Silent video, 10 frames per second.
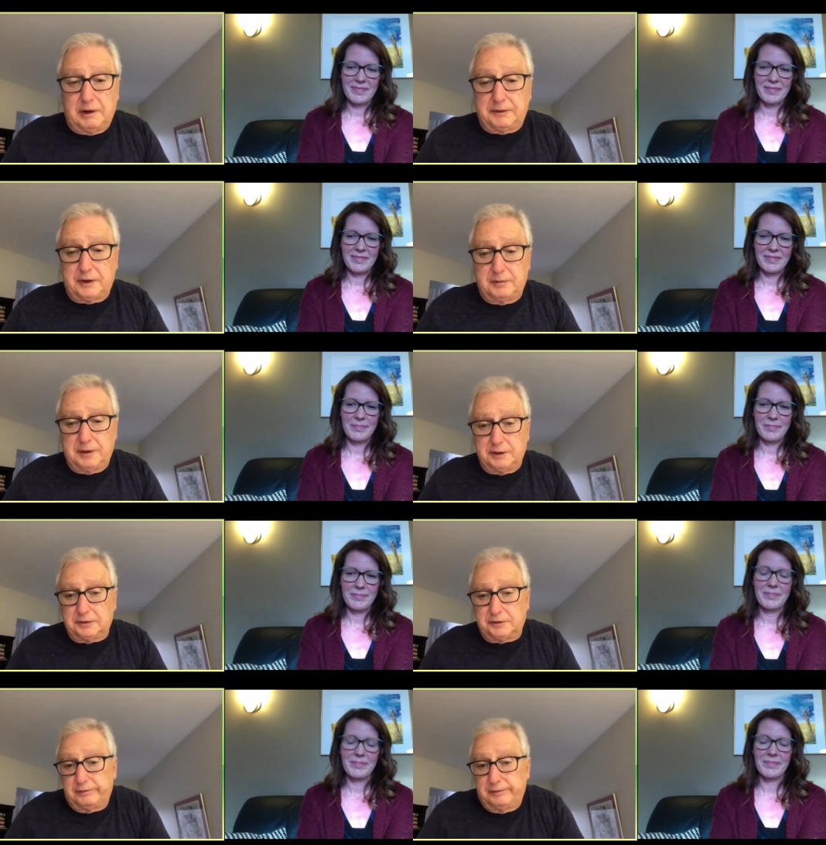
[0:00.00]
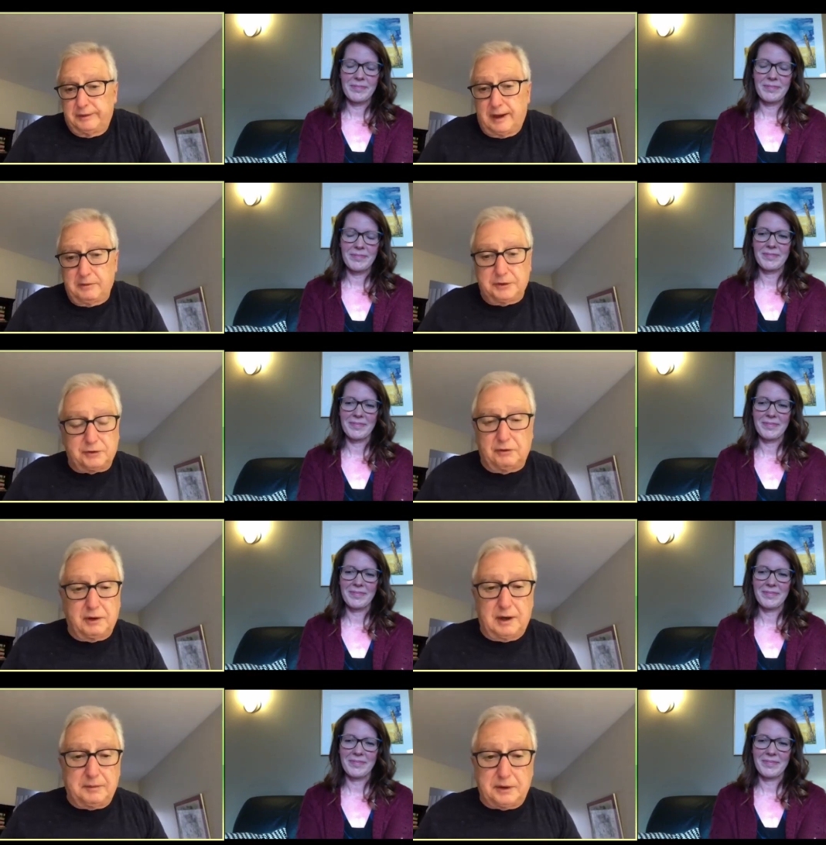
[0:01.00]
Speaker 1: out there because when I was growing
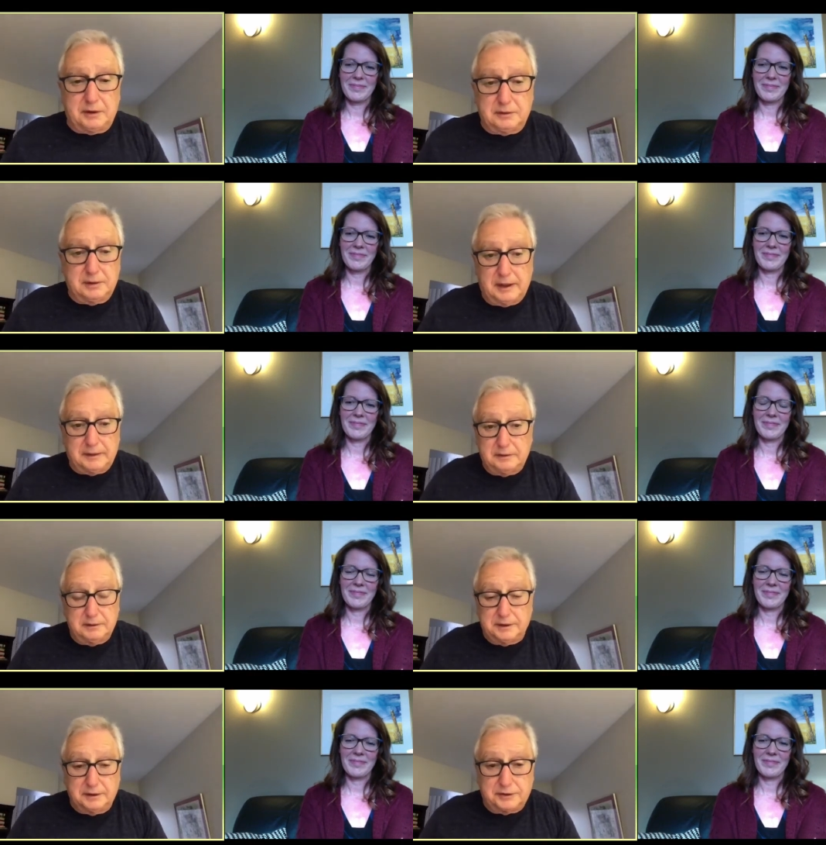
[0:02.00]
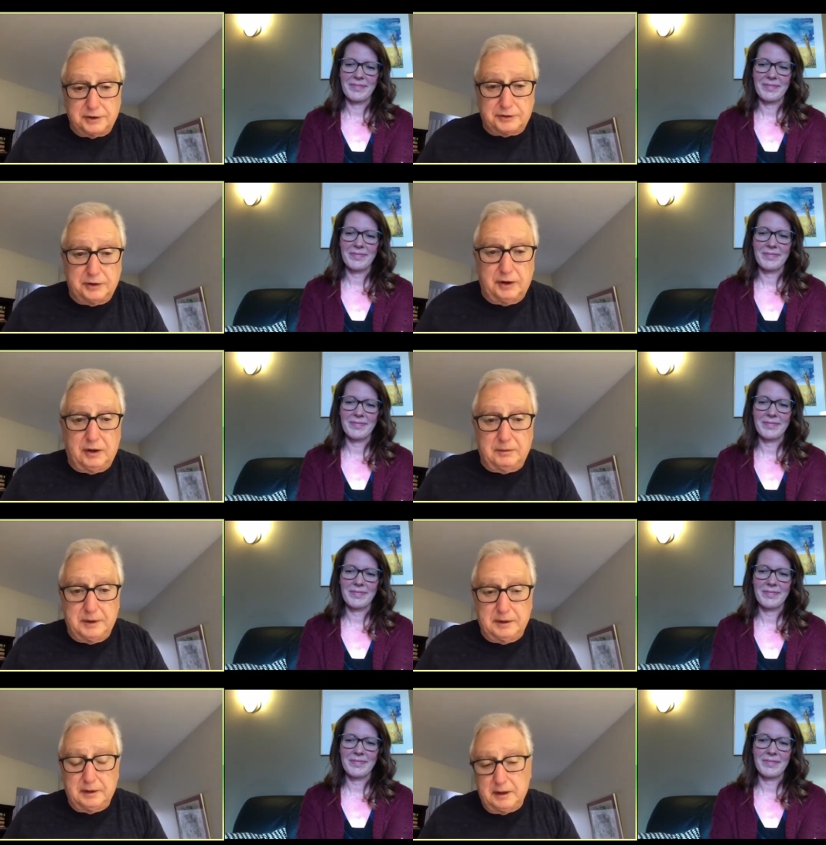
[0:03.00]
up, there that didn't exist at all.
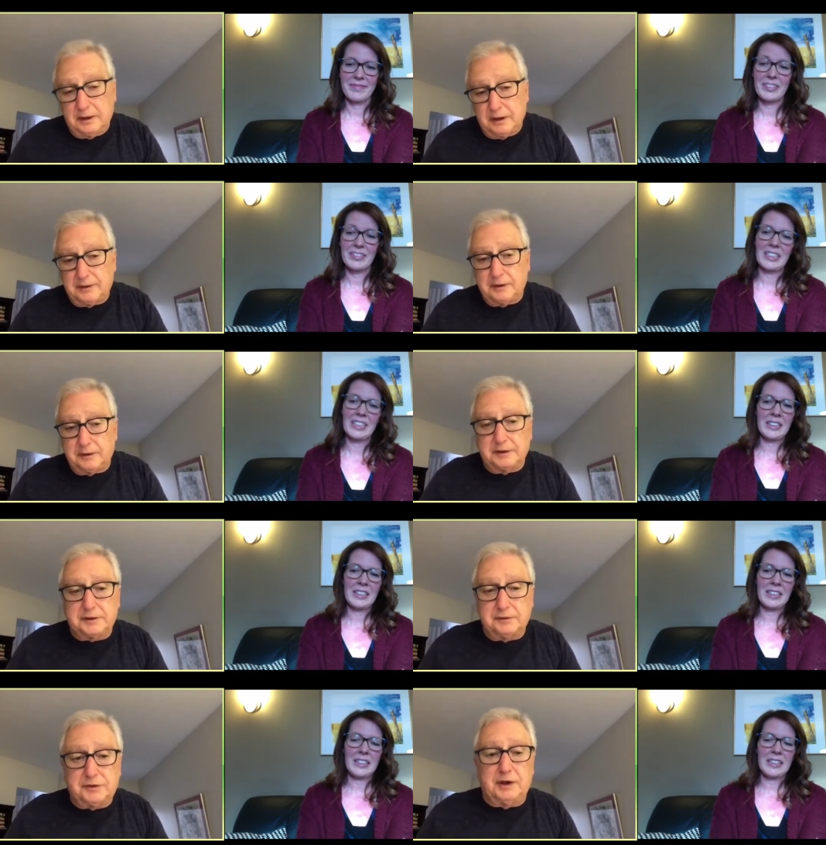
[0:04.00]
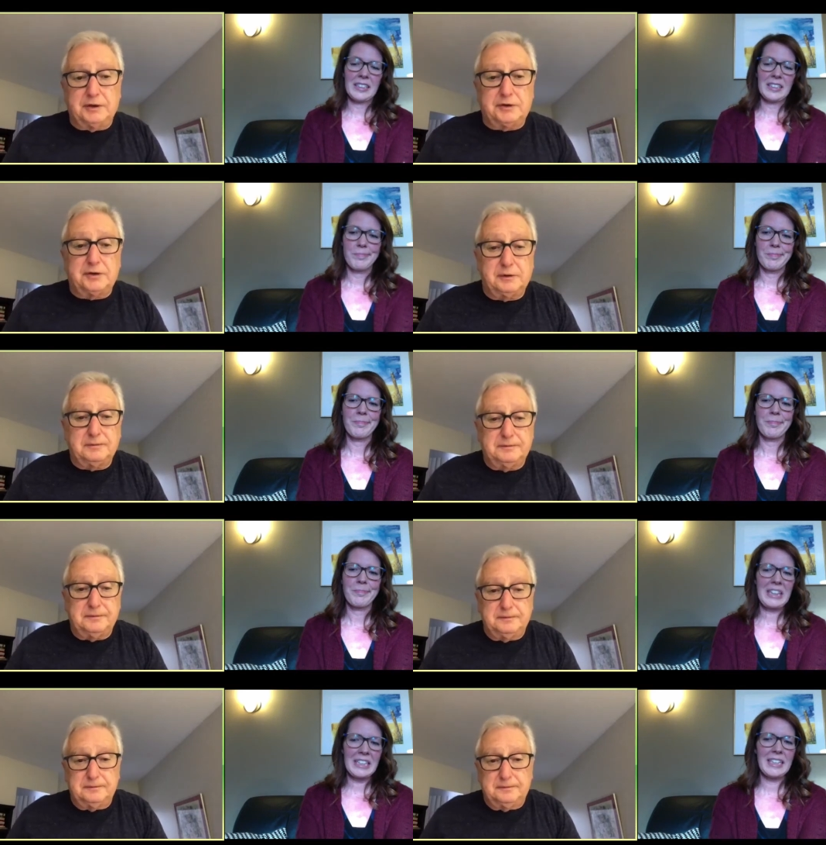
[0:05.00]
But I, I think things have changed.
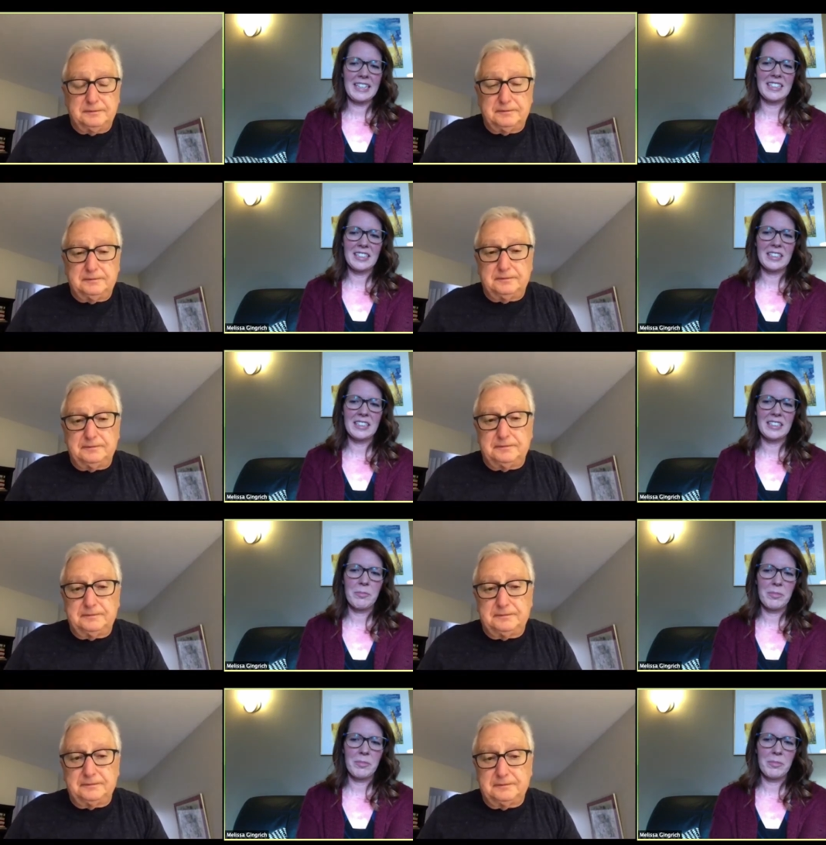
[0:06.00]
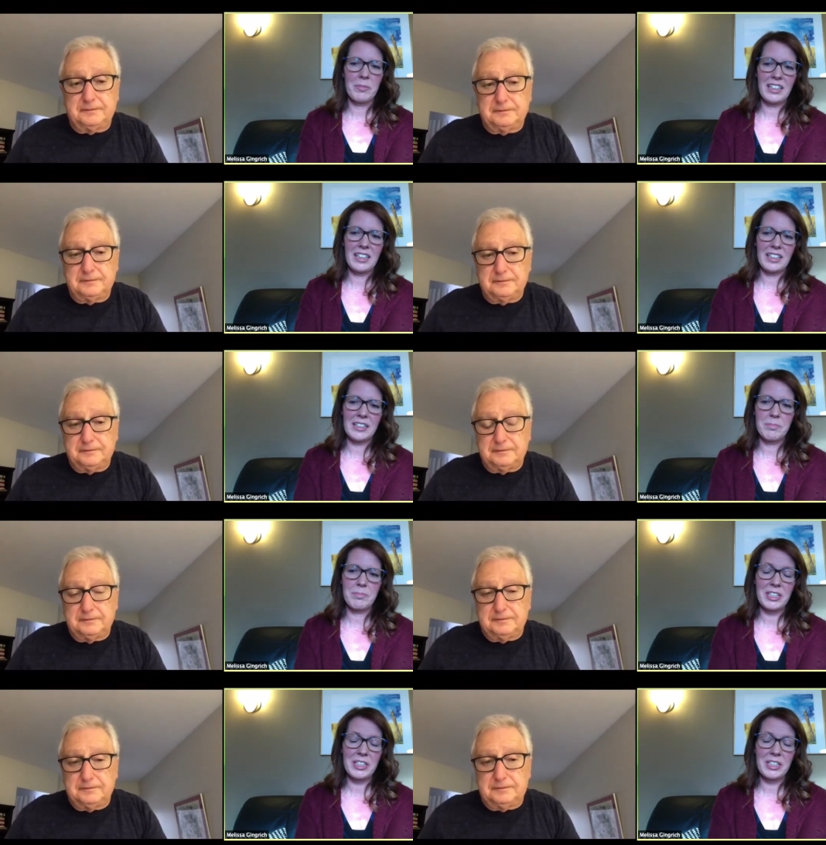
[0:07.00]
Speaker 2: It has, yeah. I think um,
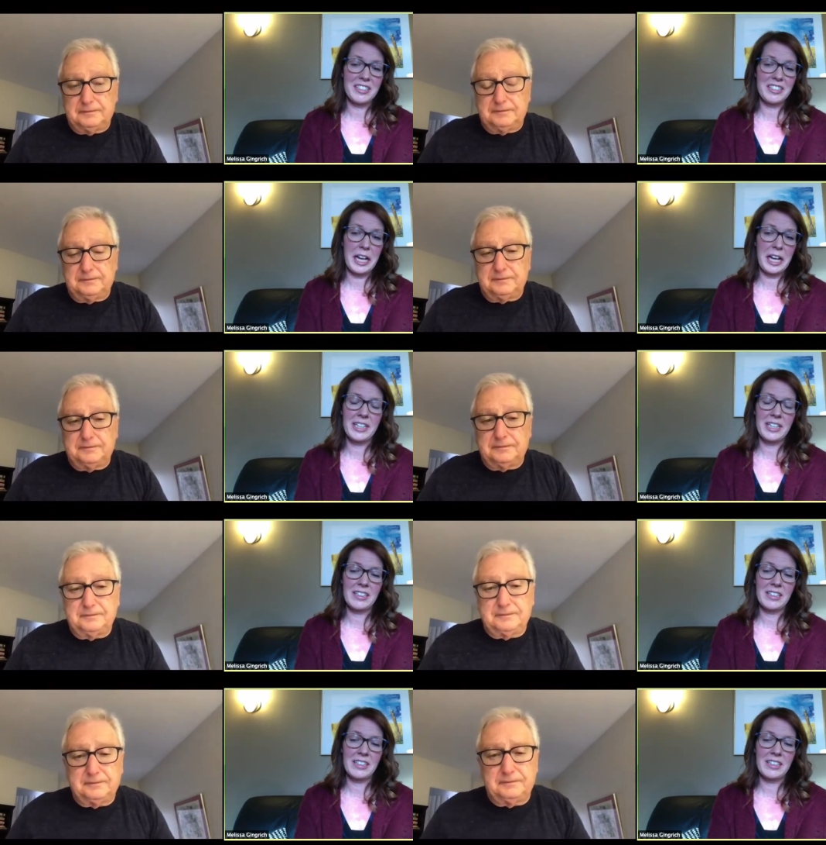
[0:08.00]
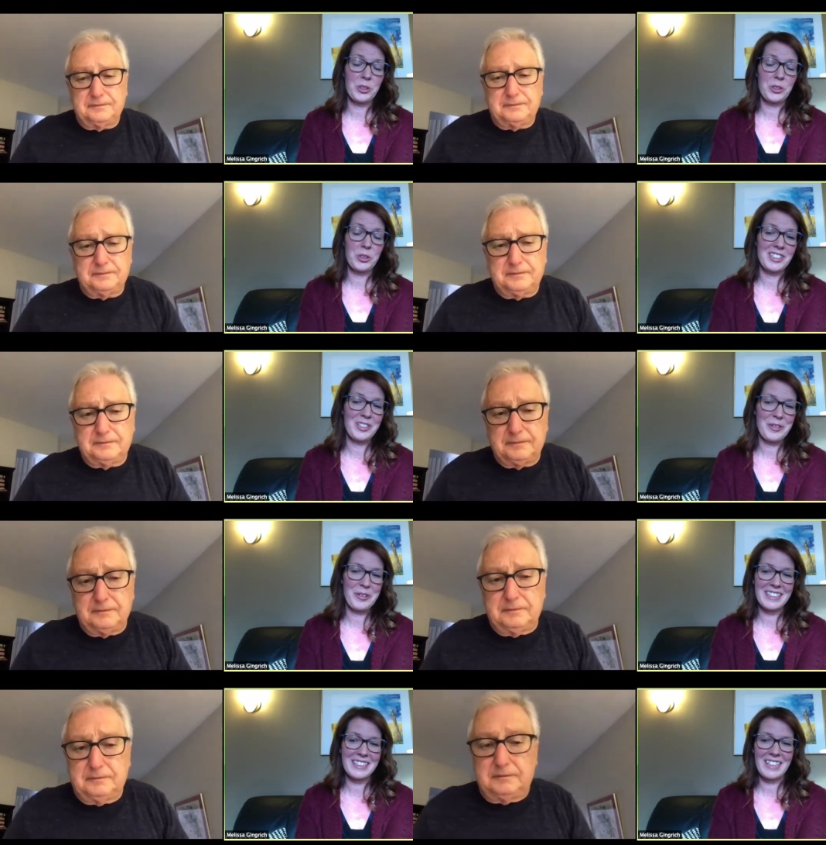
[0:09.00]
there's a desire, and the students don't
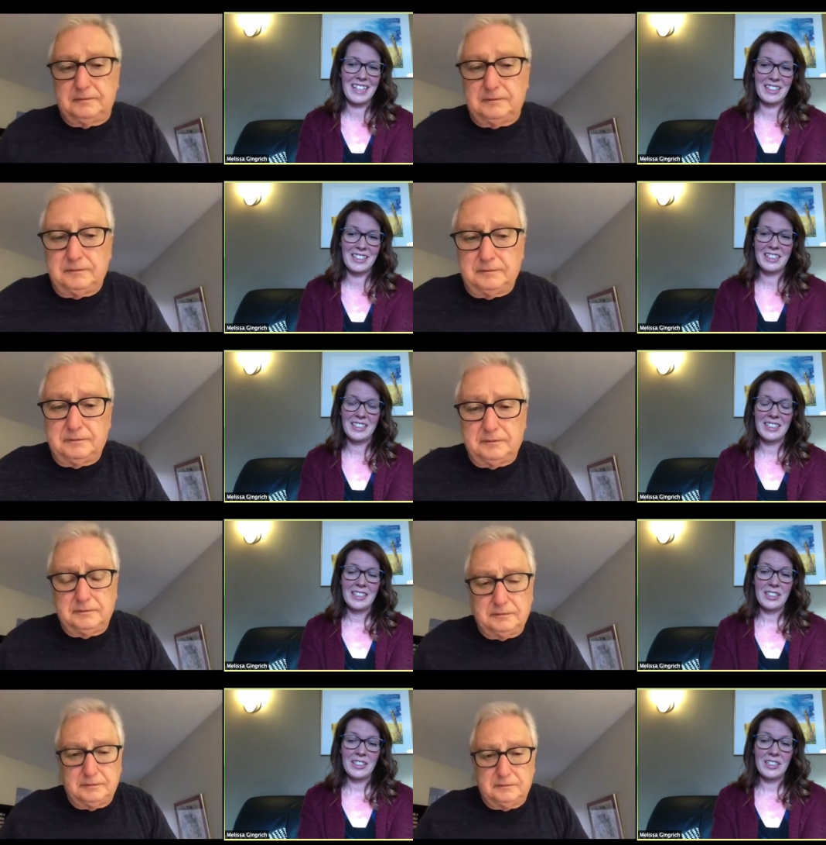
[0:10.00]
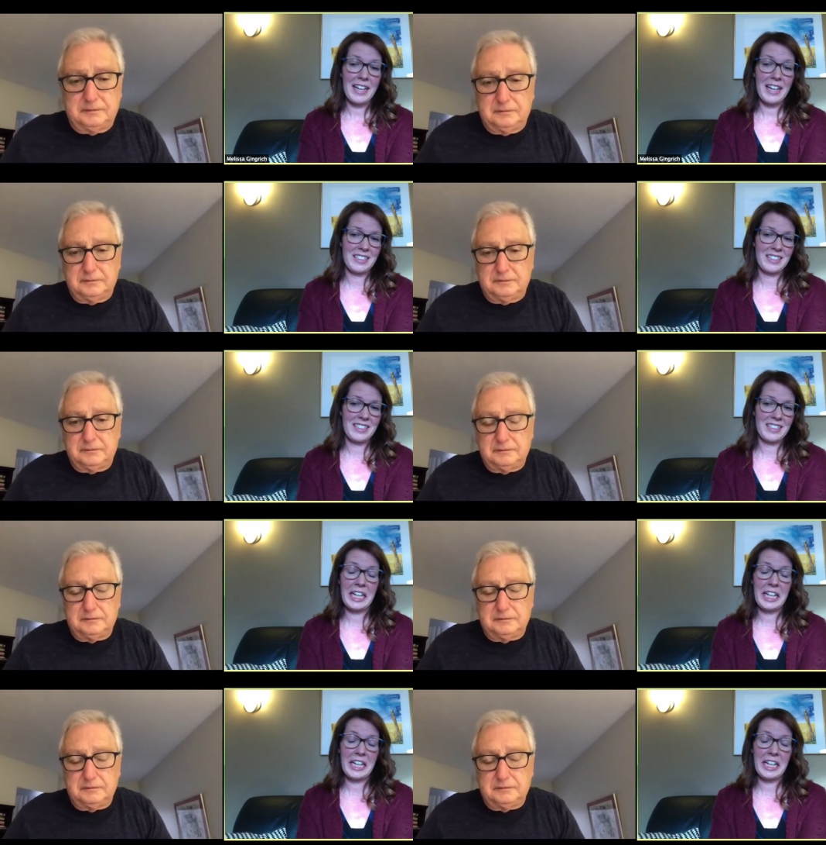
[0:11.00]
hesitate to ask, "Can